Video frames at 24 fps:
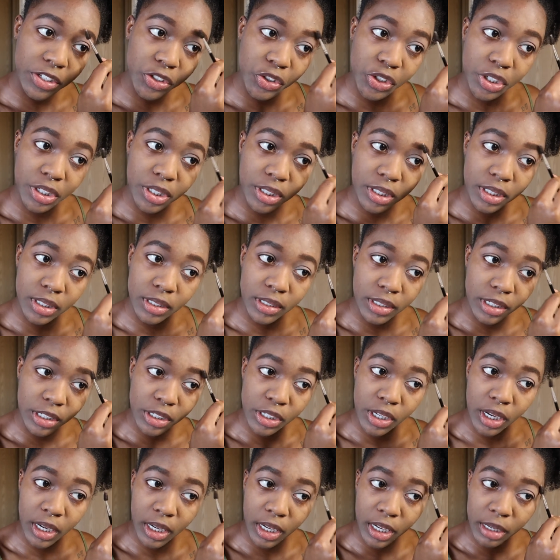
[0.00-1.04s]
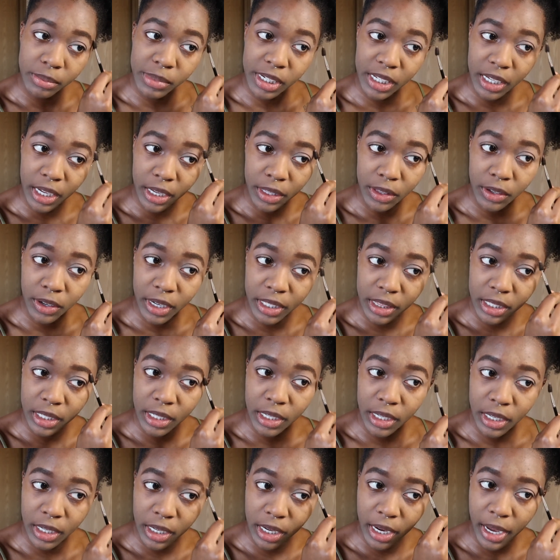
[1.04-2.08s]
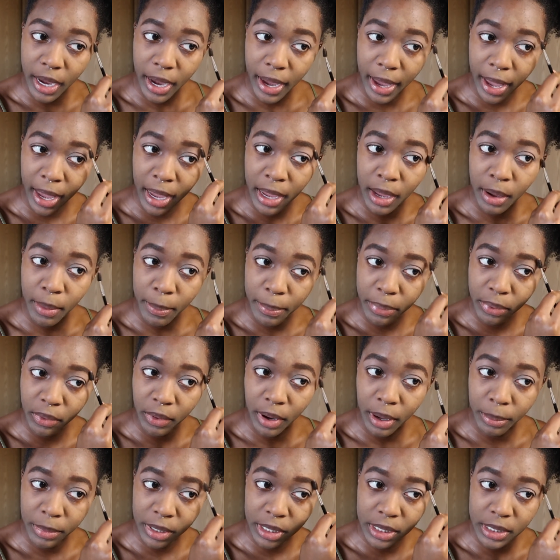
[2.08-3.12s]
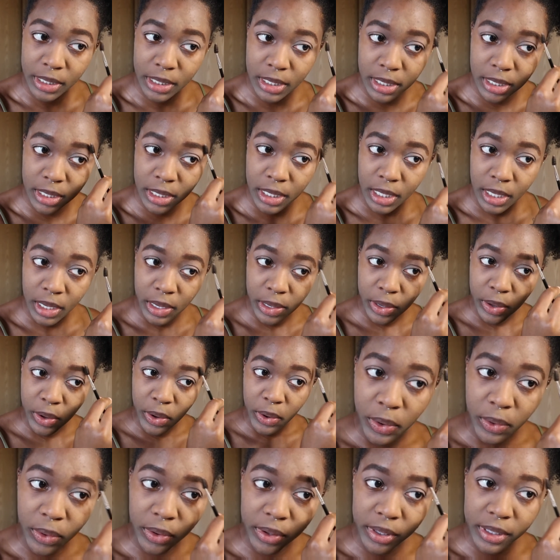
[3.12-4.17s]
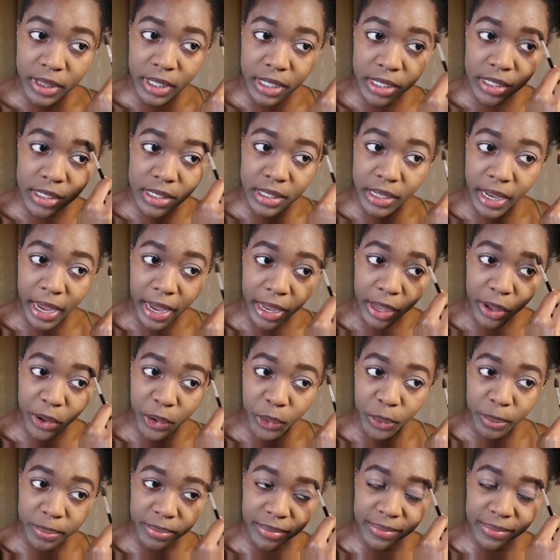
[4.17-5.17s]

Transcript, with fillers: it's just, it's going to come together at the end. I promise. Or at least I hope.